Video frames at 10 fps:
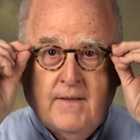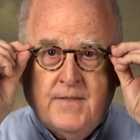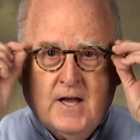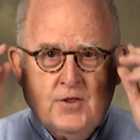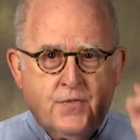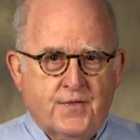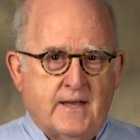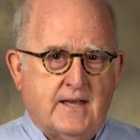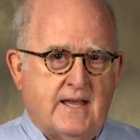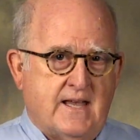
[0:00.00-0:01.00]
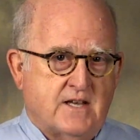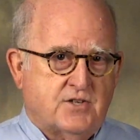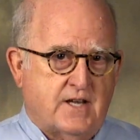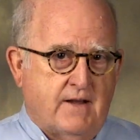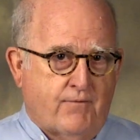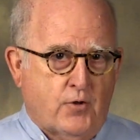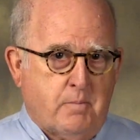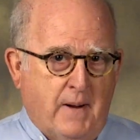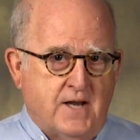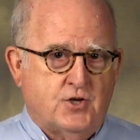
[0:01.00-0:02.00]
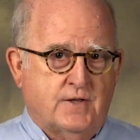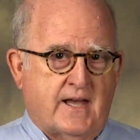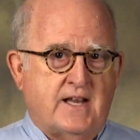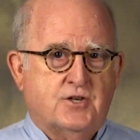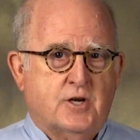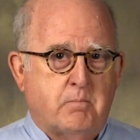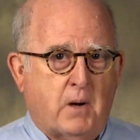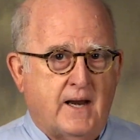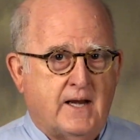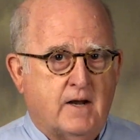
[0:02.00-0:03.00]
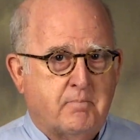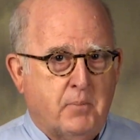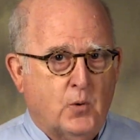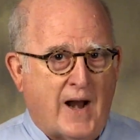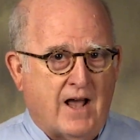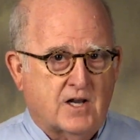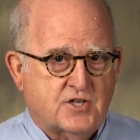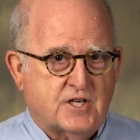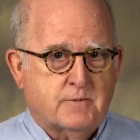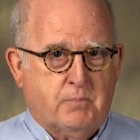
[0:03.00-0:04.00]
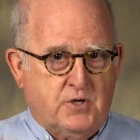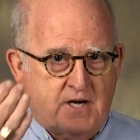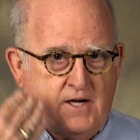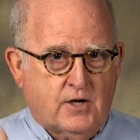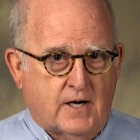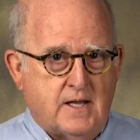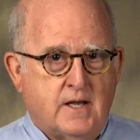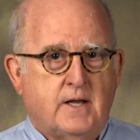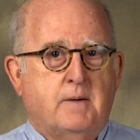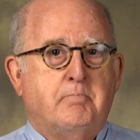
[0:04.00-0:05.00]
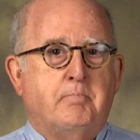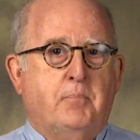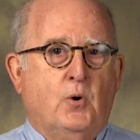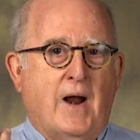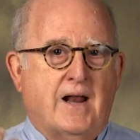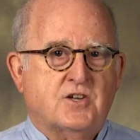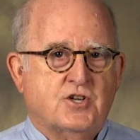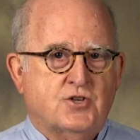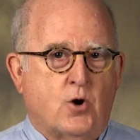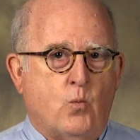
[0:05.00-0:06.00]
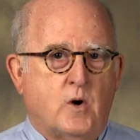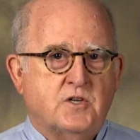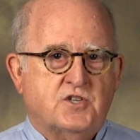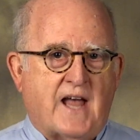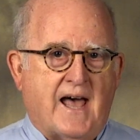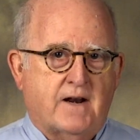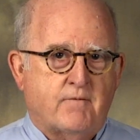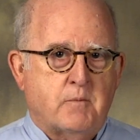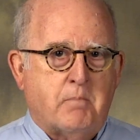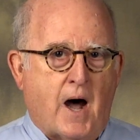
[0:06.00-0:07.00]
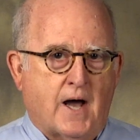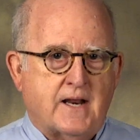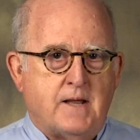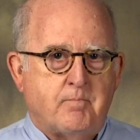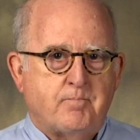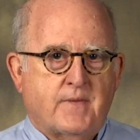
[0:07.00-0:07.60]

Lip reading: The other thing is, for the patient that is complaining of paralysis, particularly paralysis on one side of the body,